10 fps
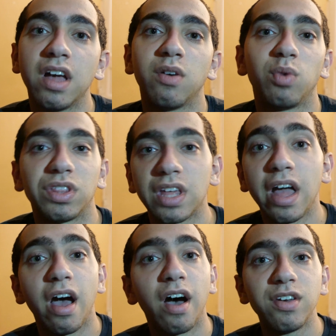with
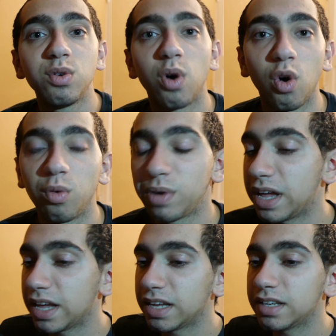A New Hope.
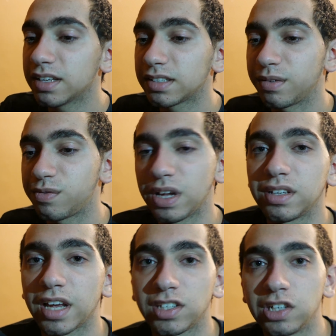He does a
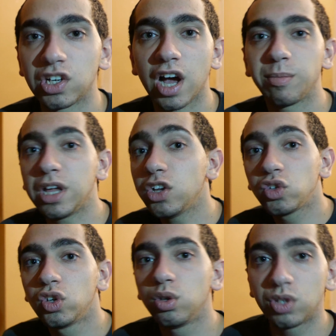fantastic job
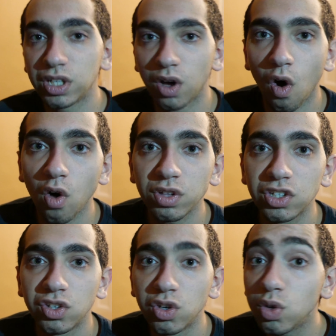introducing all
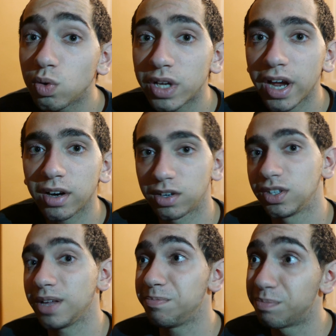these new characters,
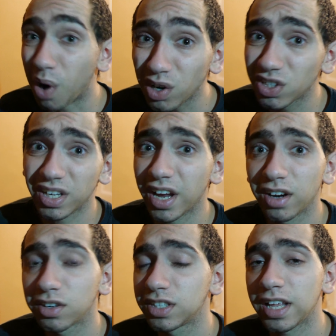a bunch of
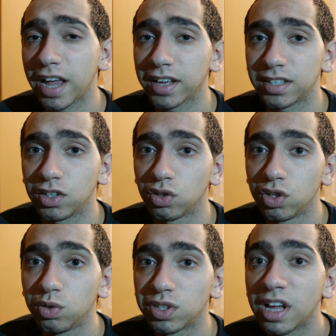characters that he has to
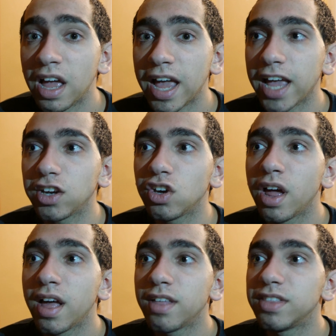introduce. And
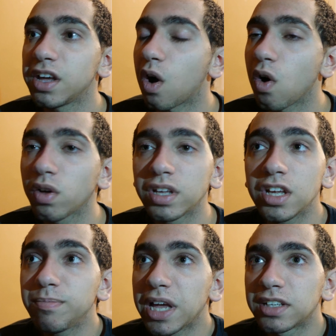
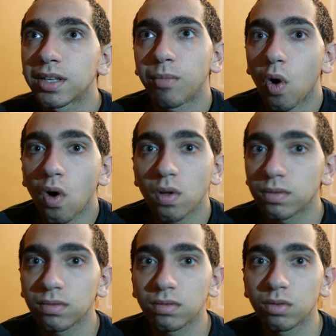he makes them
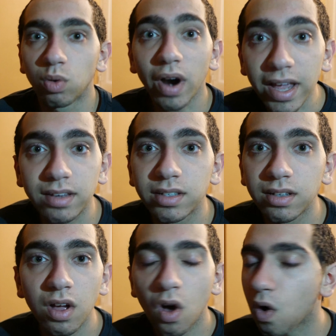all great,
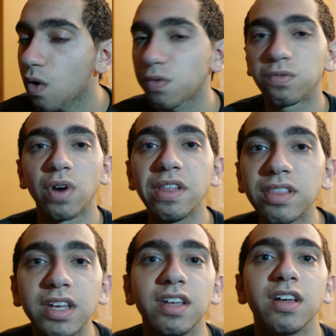all
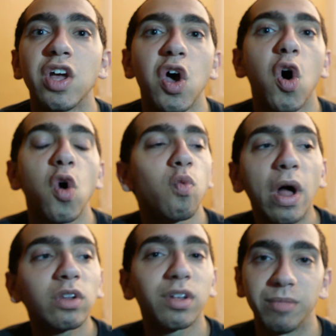friendly, all
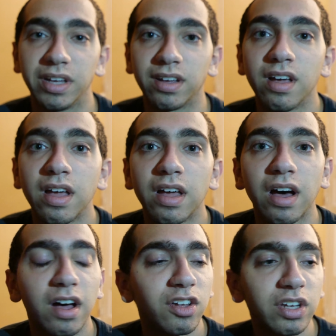welcoming.
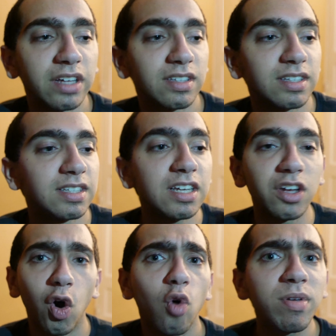You get to
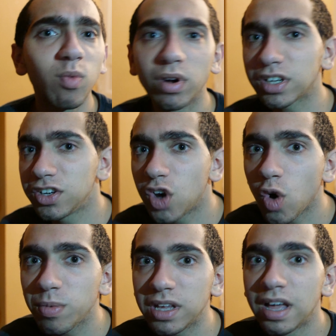see Obi-Wan
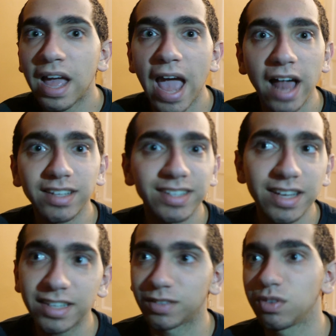Kenobi, Alec
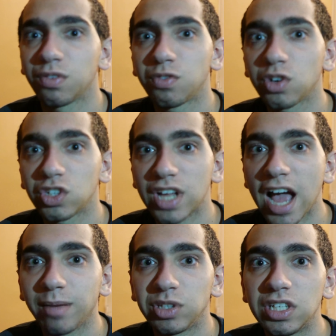Guinness, for the first
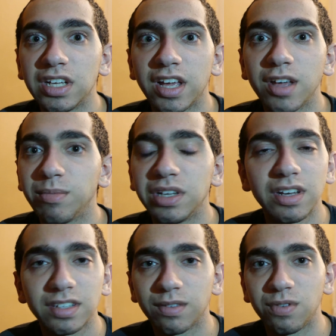time. See him. He
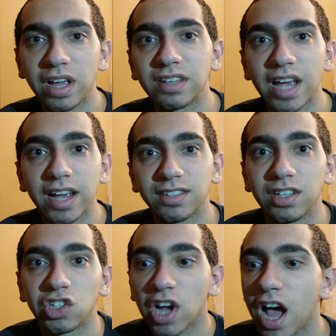does a
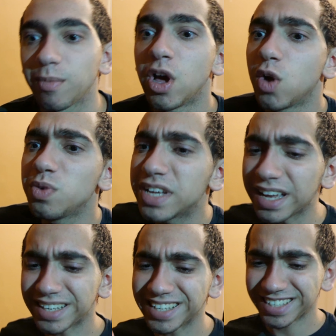fantastic job. We
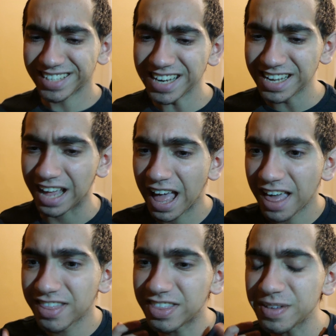get to see
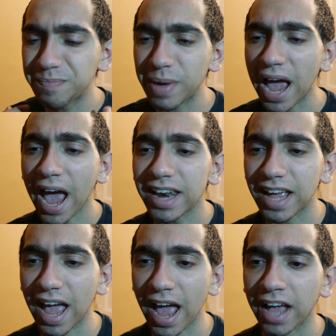the
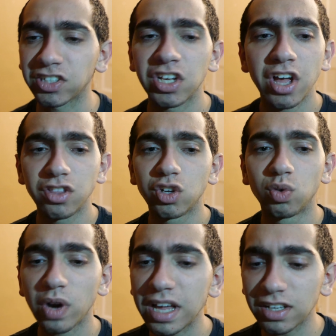badass, the
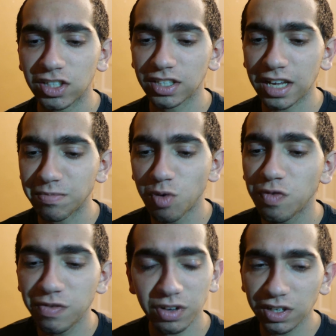greatest like
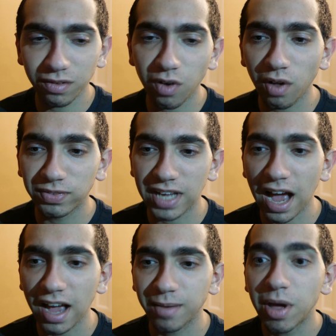movie villain of all
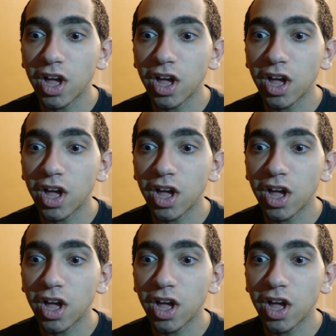time,